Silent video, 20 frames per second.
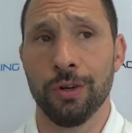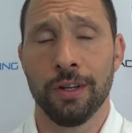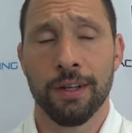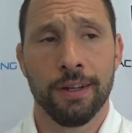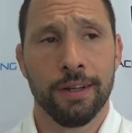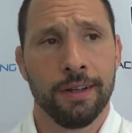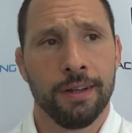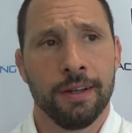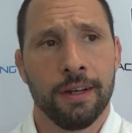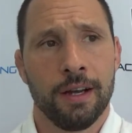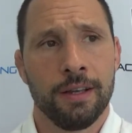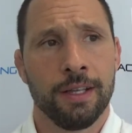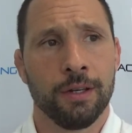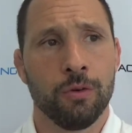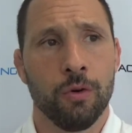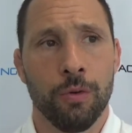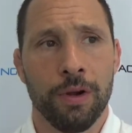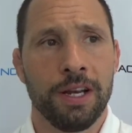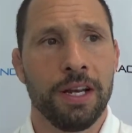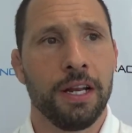I think
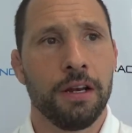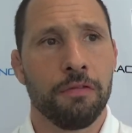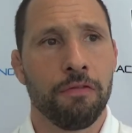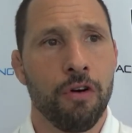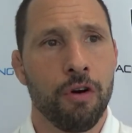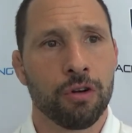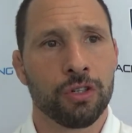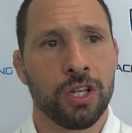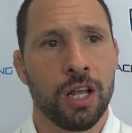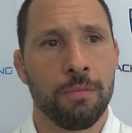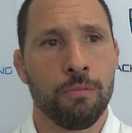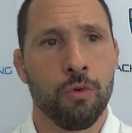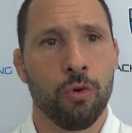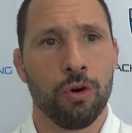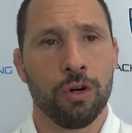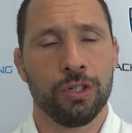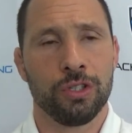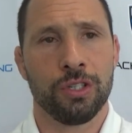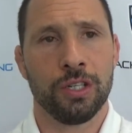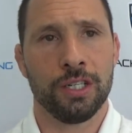what we need to focus on
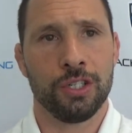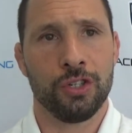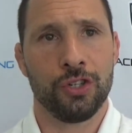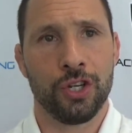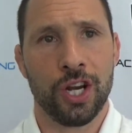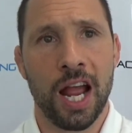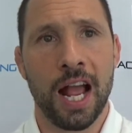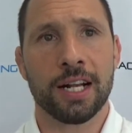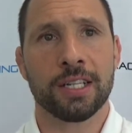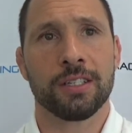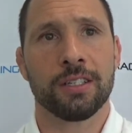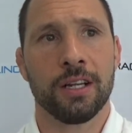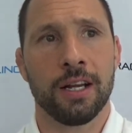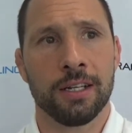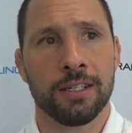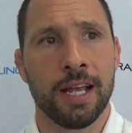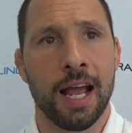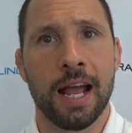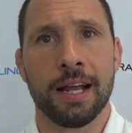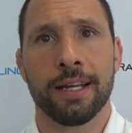more is Jack's
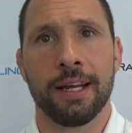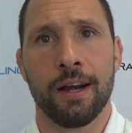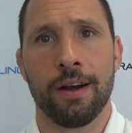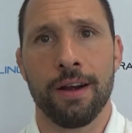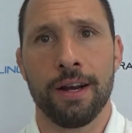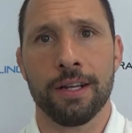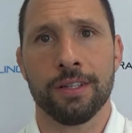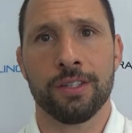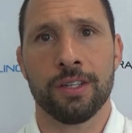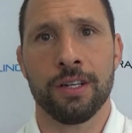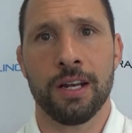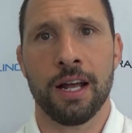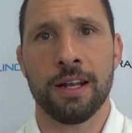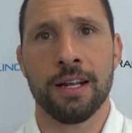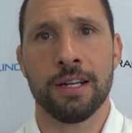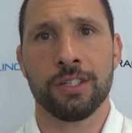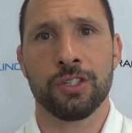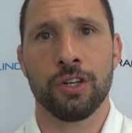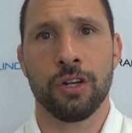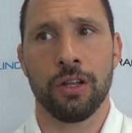attack areas and not
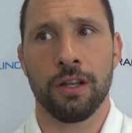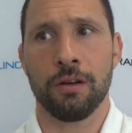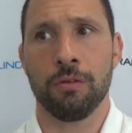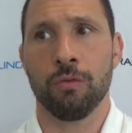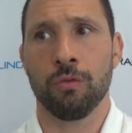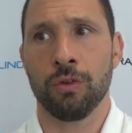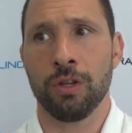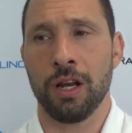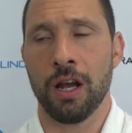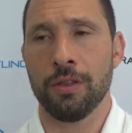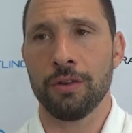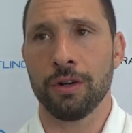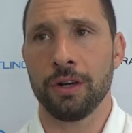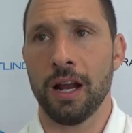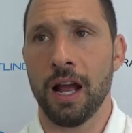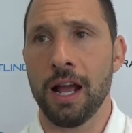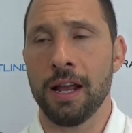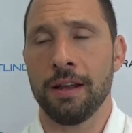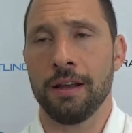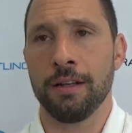necessarily the other
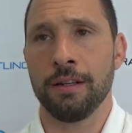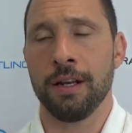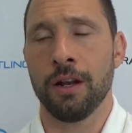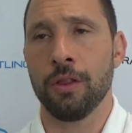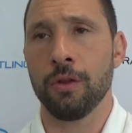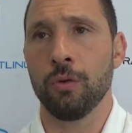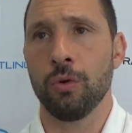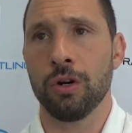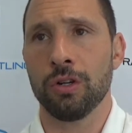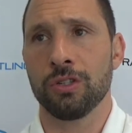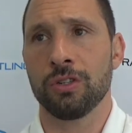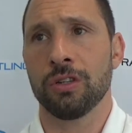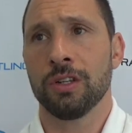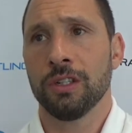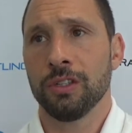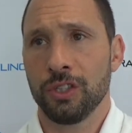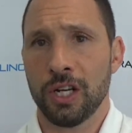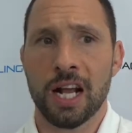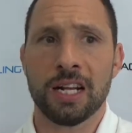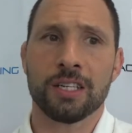guy. In other words,
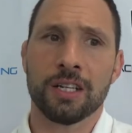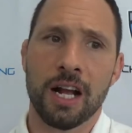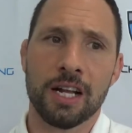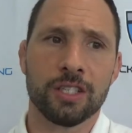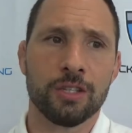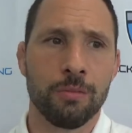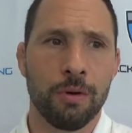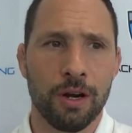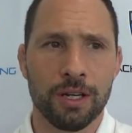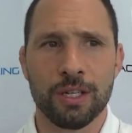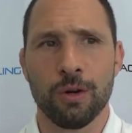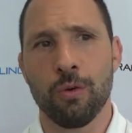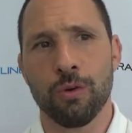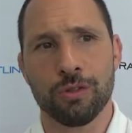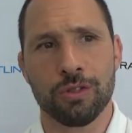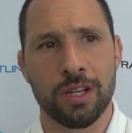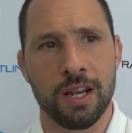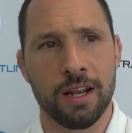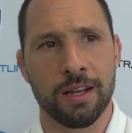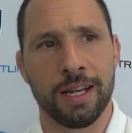Jack's got some areas I
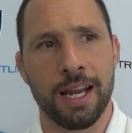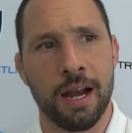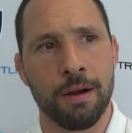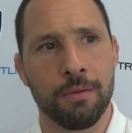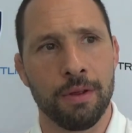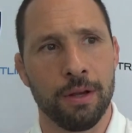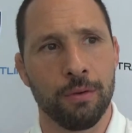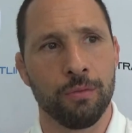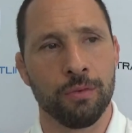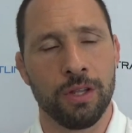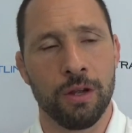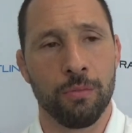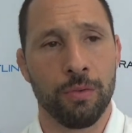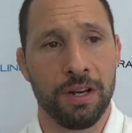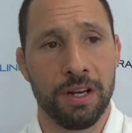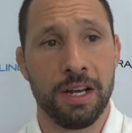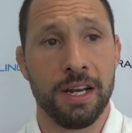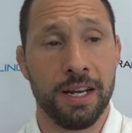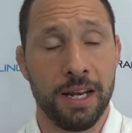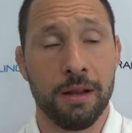won't say on camera that we
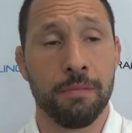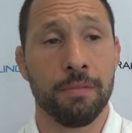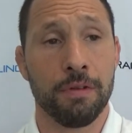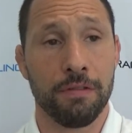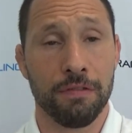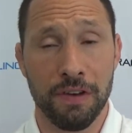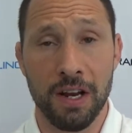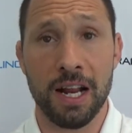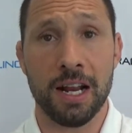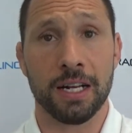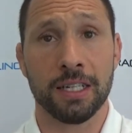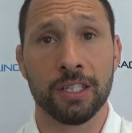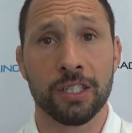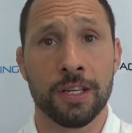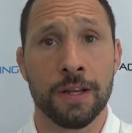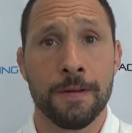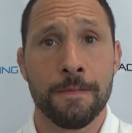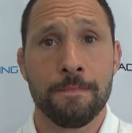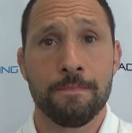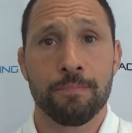need him to
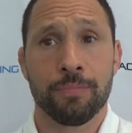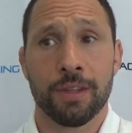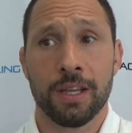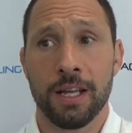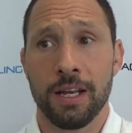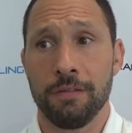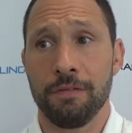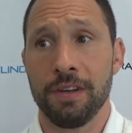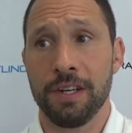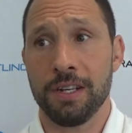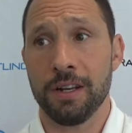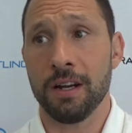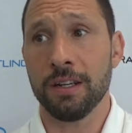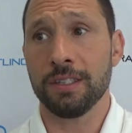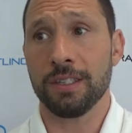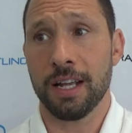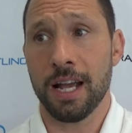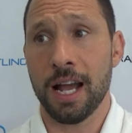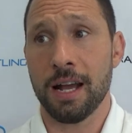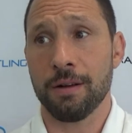fix. And if he
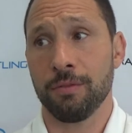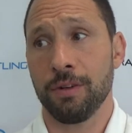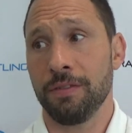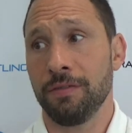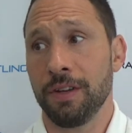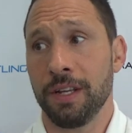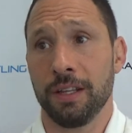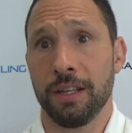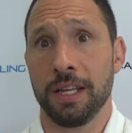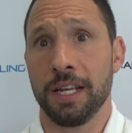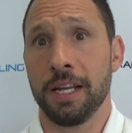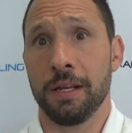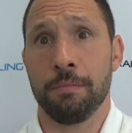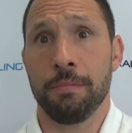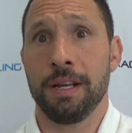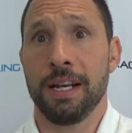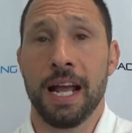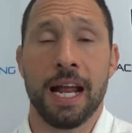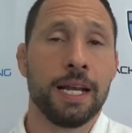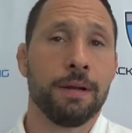does that, we feel like he can
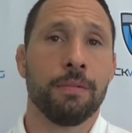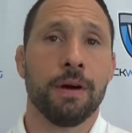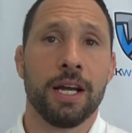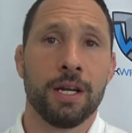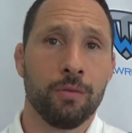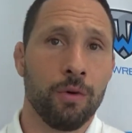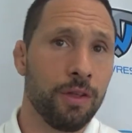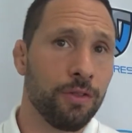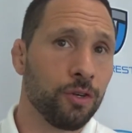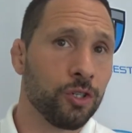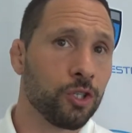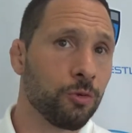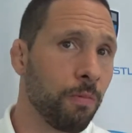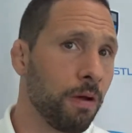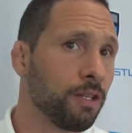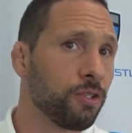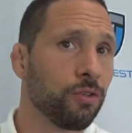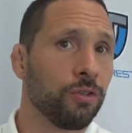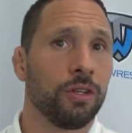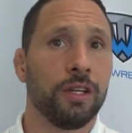beat anybody, whether it's
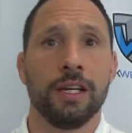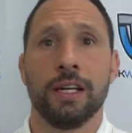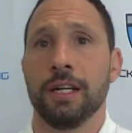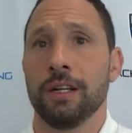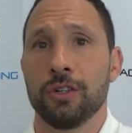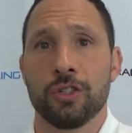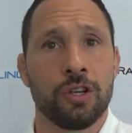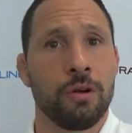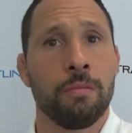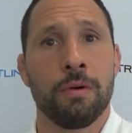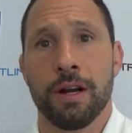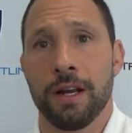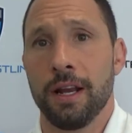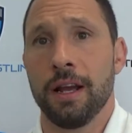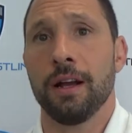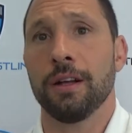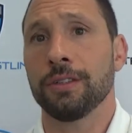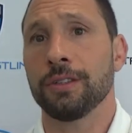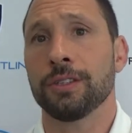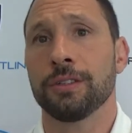Spencer Lee or somebody
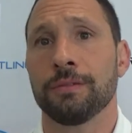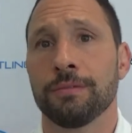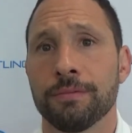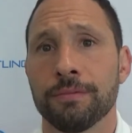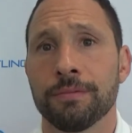else.